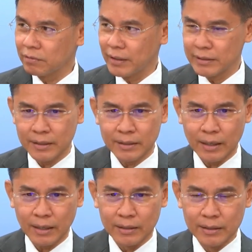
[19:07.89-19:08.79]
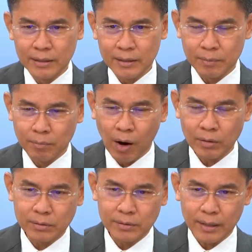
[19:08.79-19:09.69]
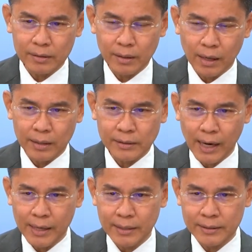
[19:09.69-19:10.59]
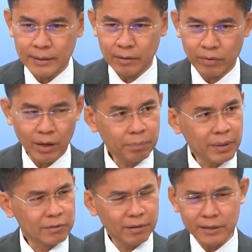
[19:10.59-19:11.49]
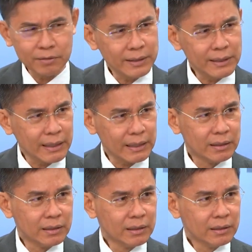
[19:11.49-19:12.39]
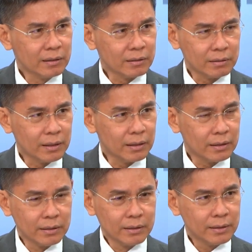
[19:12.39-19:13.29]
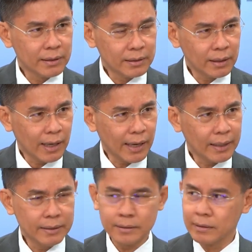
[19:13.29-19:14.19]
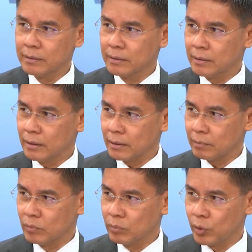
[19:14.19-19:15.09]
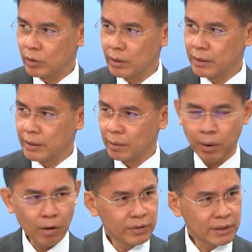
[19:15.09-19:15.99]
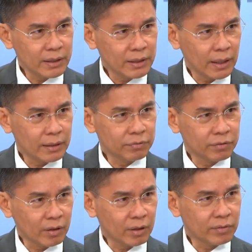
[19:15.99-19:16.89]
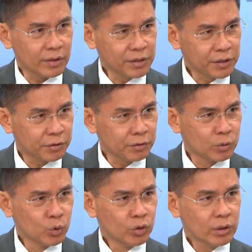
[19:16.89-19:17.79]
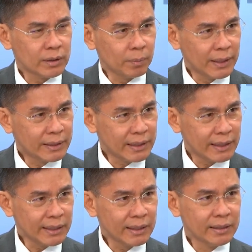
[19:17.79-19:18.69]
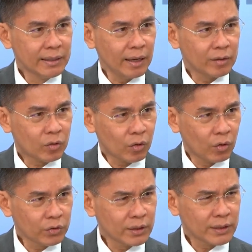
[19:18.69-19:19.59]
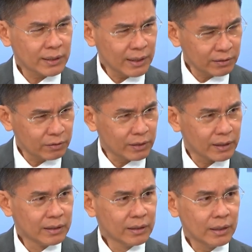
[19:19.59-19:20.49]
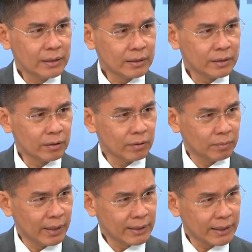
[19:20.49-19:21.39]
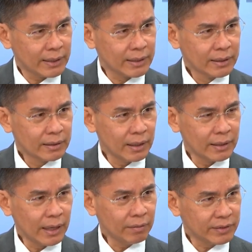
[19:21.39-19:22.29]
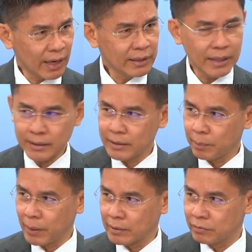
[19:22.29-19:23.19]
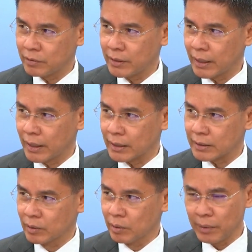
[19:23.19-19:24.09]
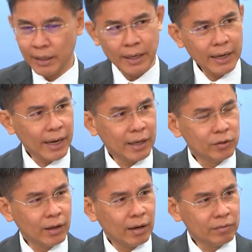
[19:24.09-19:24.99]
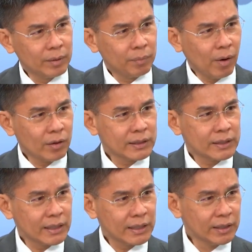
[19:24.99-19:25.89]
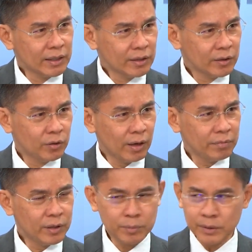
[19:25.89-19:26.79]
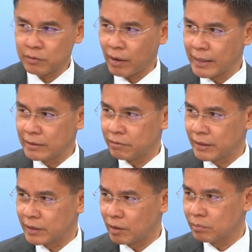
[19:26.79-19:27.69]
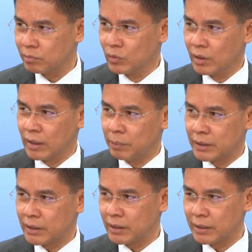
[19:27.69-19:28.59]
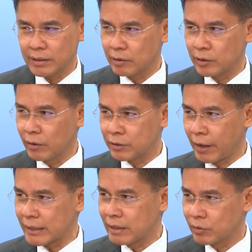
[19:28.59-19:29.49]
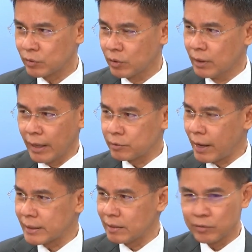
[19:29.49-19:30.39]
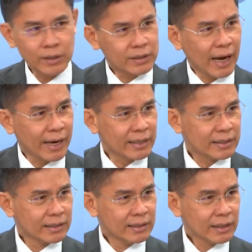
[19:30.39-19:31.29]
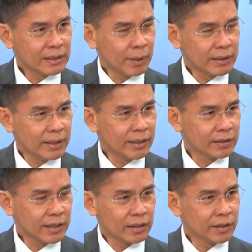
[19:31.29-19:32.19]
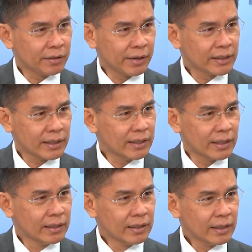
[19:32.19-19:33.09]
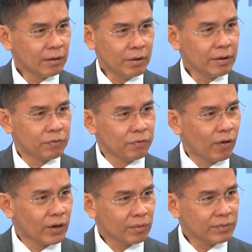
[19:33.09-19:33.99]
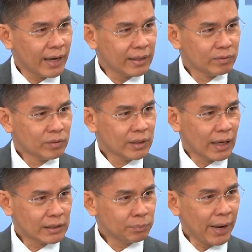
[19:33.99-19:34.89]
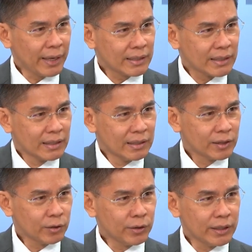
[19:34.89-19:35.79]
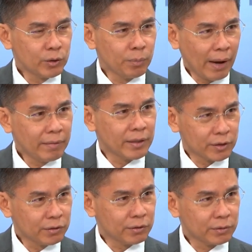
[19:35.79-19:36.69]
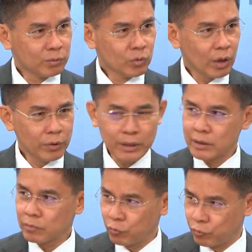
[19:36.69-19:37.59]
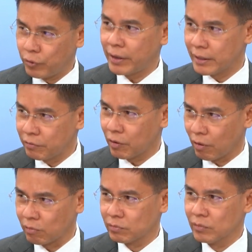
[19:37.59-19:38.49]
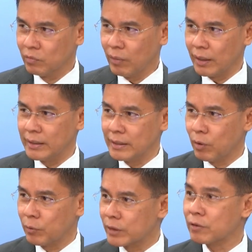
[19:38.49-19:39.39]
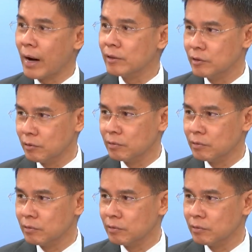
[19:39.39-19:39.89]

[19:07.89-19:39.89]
of. I mm. think uh, the model that the Chinese is developing is very interesting. Mm. You know, uh, centralized uh, put the uh, poverty at the front of the issue, mm. stability and growth successfully. It's mm. so amazing that they have done that in the past few decades. But then again, you have democracy, you have human rights, freedom, liberty. Mm. That's so attractive, attractive to the Thais, yeah. especially the young generation. They, they're very fond of that uh, space. Mm. So you need to marry the two, which is very difficult. Uh, this can, is what we try to do.